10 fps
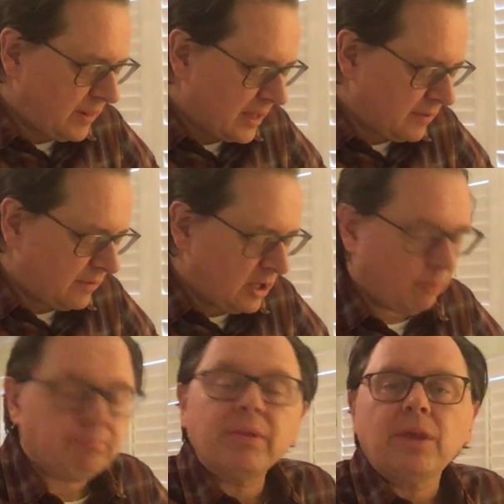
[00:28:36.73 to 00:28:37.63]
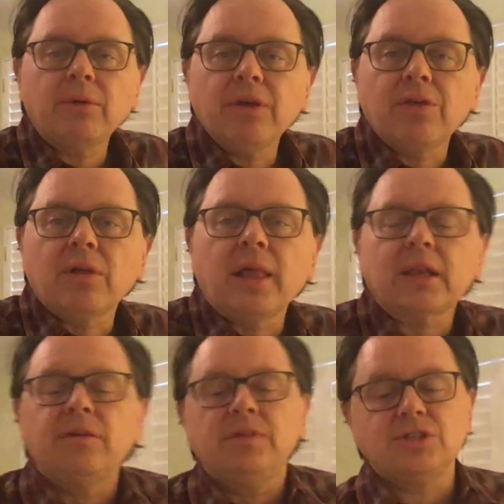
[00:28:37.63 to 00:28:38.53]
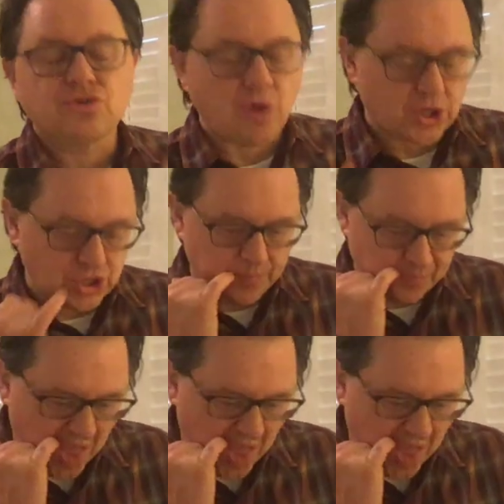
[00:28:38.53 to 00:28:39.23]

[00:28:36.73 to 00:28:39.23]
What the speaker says: collective guilt, but there is collective instruction."